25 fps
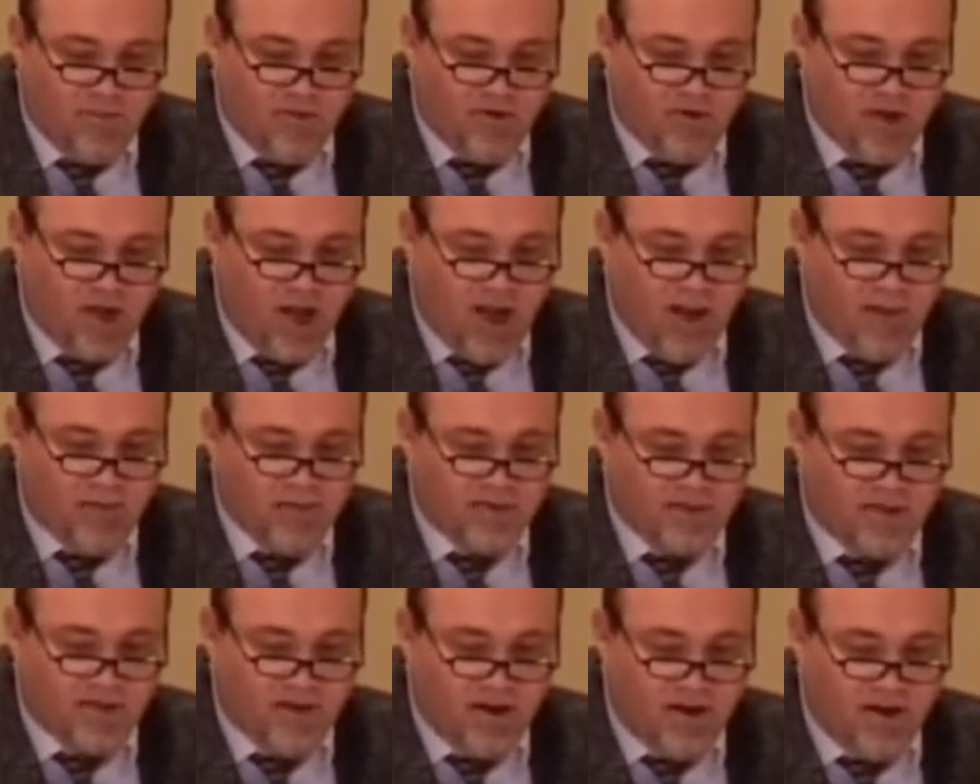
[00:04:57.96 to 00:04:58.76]
number of
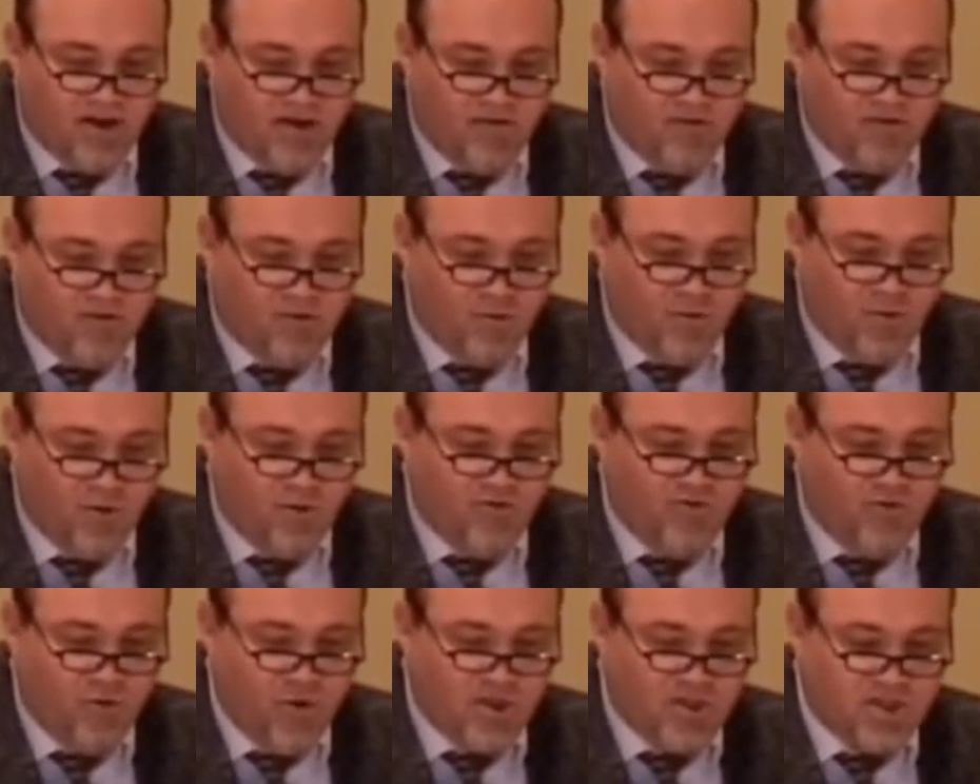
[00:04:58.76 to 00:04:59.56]
times, and
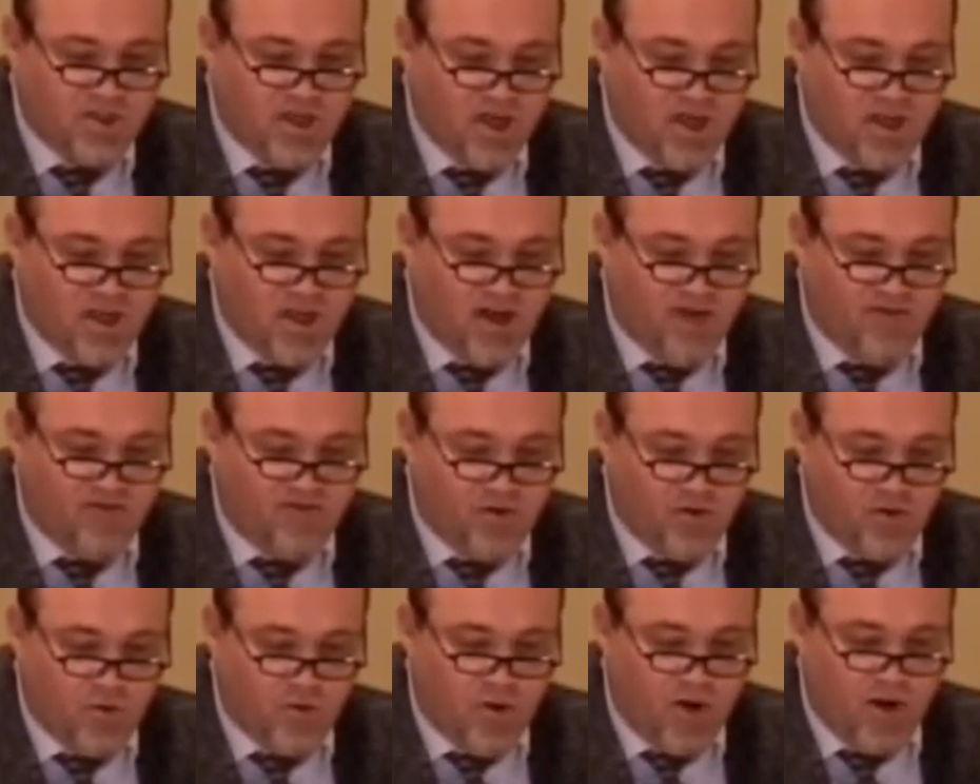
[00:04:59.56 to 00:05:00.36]
we're fortunate
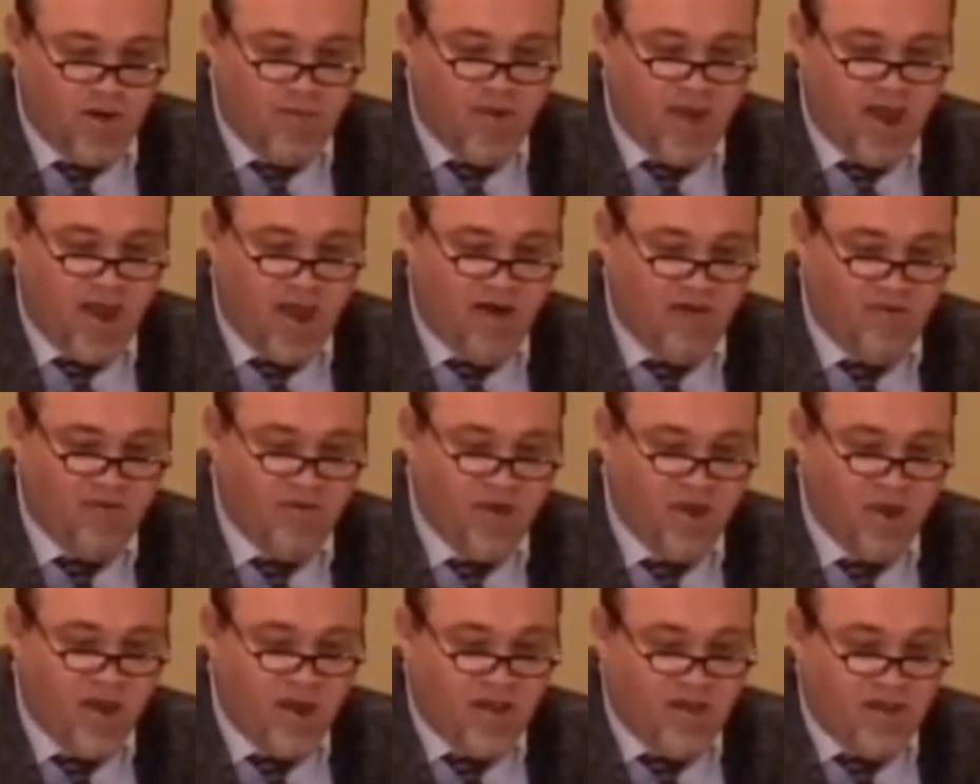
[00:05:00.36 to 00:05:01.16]
enough to
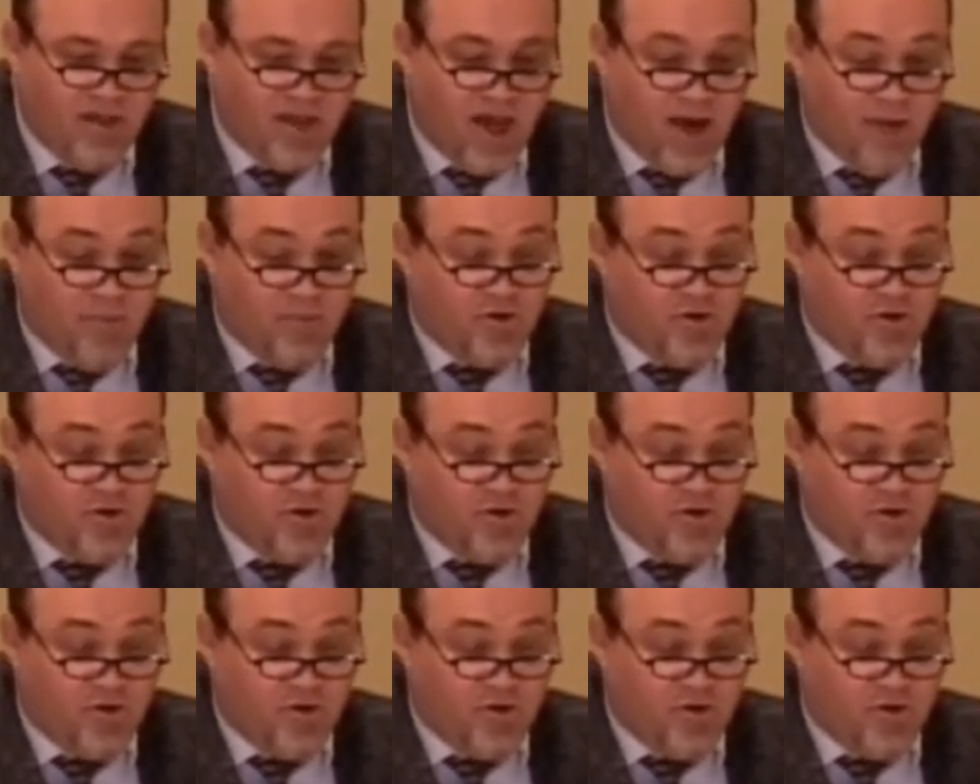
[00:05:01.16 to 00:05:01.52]
have the